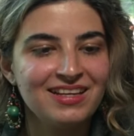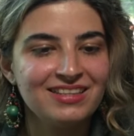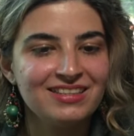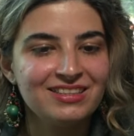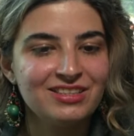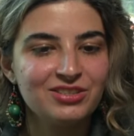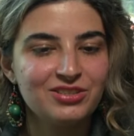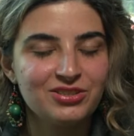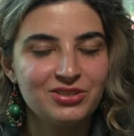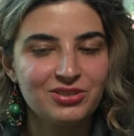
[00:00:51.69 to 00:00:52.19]

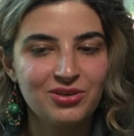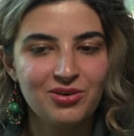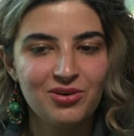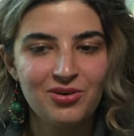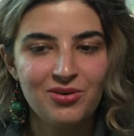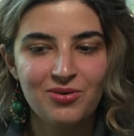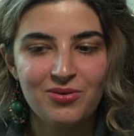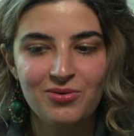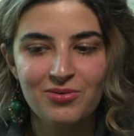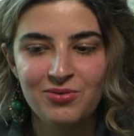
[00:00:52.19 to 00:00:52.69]

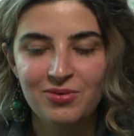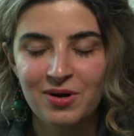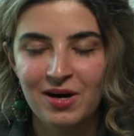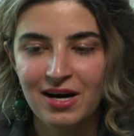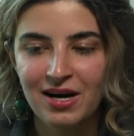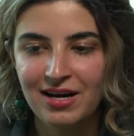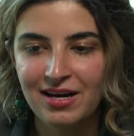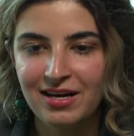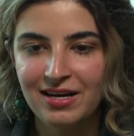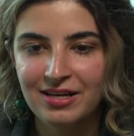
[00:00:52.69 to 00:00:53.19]
So,
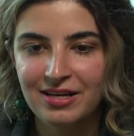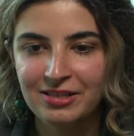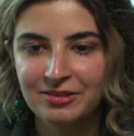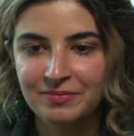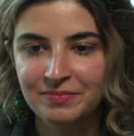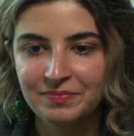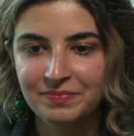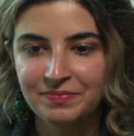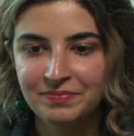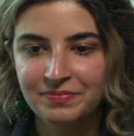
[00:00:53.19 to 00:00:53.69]

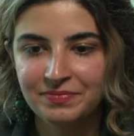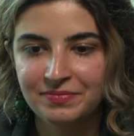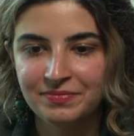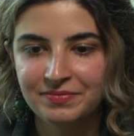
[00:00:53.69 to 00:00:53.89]
um,